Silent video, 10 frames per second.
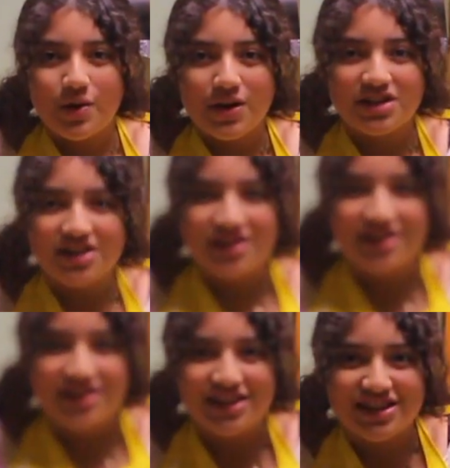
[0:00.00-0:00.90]
the
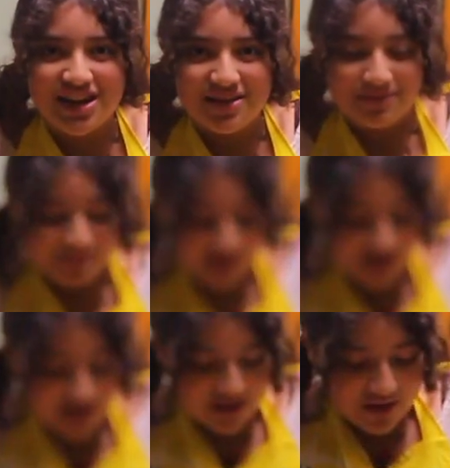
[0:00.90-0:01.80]
questions instead,
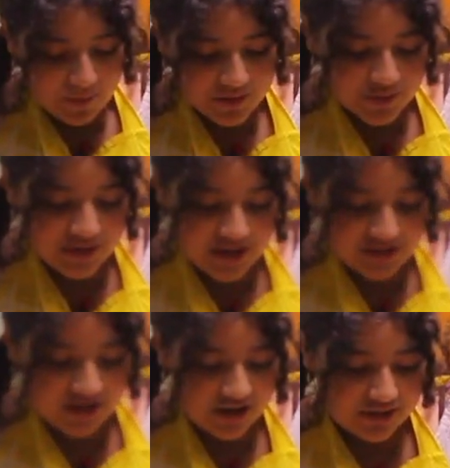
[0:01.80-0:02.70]
which was
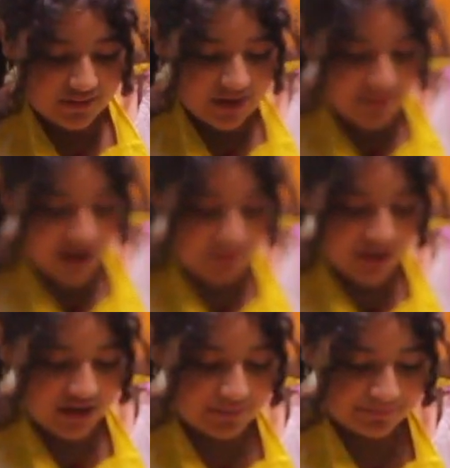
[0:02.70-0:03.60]
easier in my
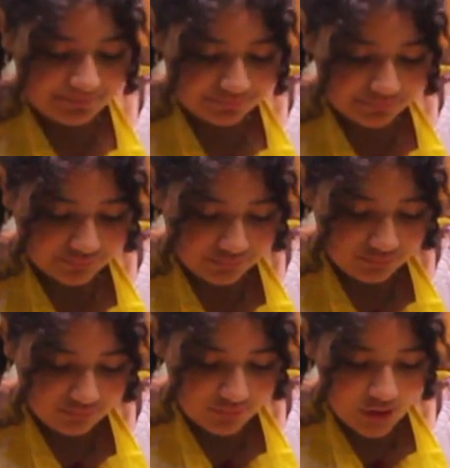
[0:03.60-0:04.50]
opinion.
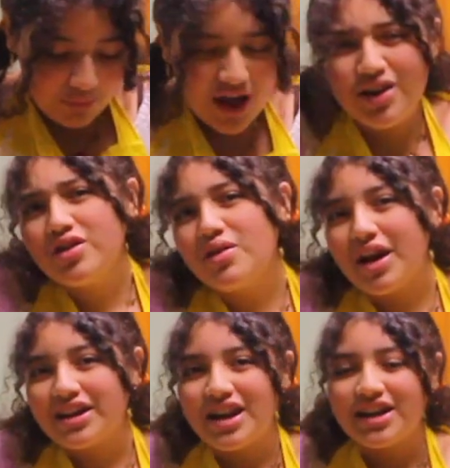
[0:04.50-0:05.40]
Well, I don't know.
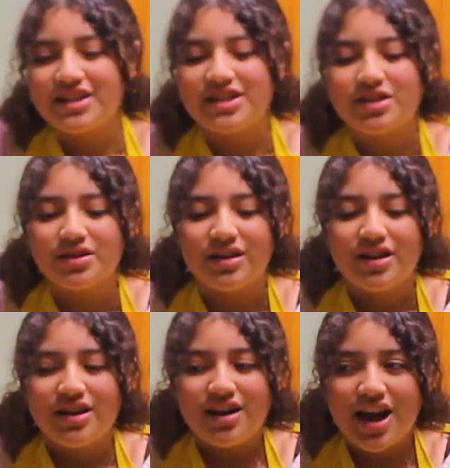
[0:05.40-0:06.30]
I
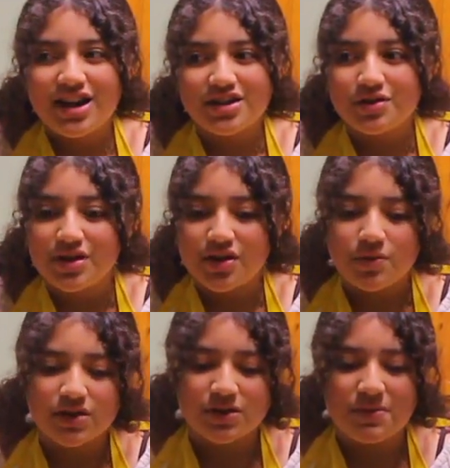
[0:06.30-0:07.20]
didn't do the
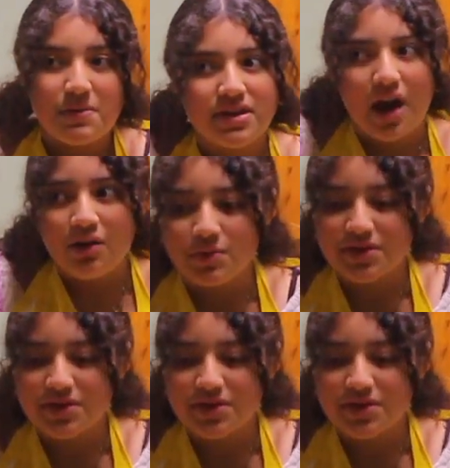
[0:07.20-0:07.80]
other one, so maybe that one